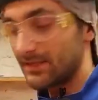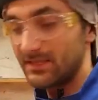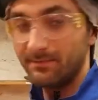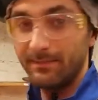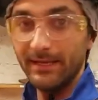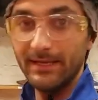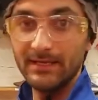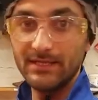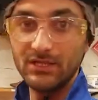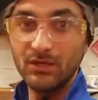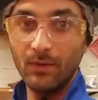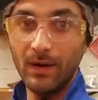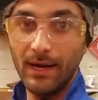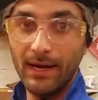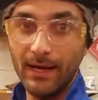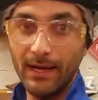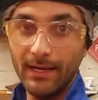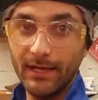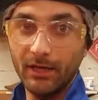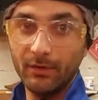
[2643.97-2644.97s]
speed is too
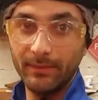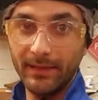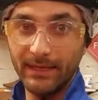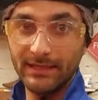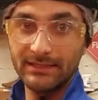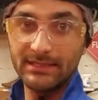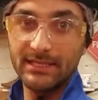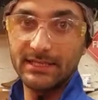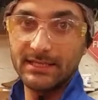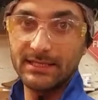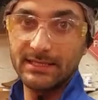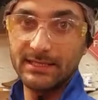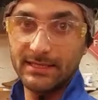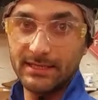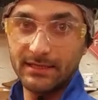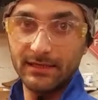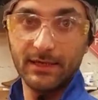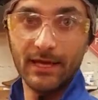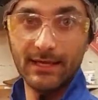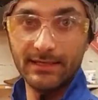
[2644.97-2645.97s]
high, it'll be like
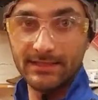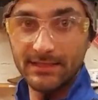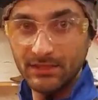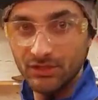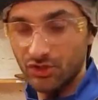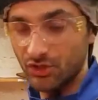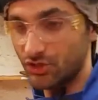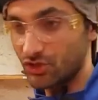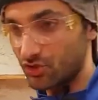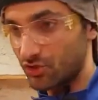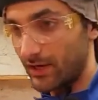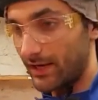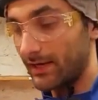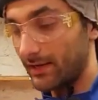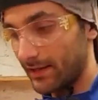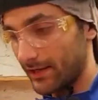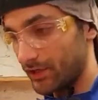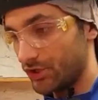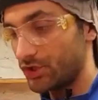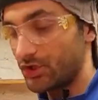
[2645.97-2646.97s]
as it's just trying
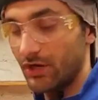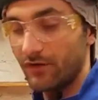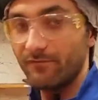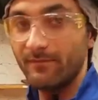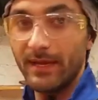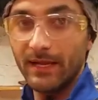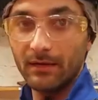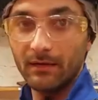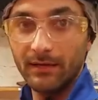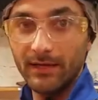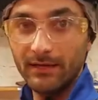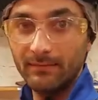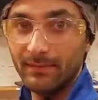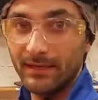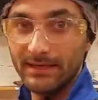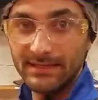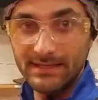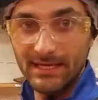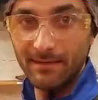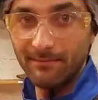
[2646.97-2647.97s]
to like shove metal in,
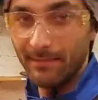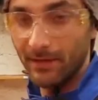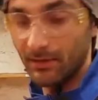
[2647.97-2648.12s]
but it's not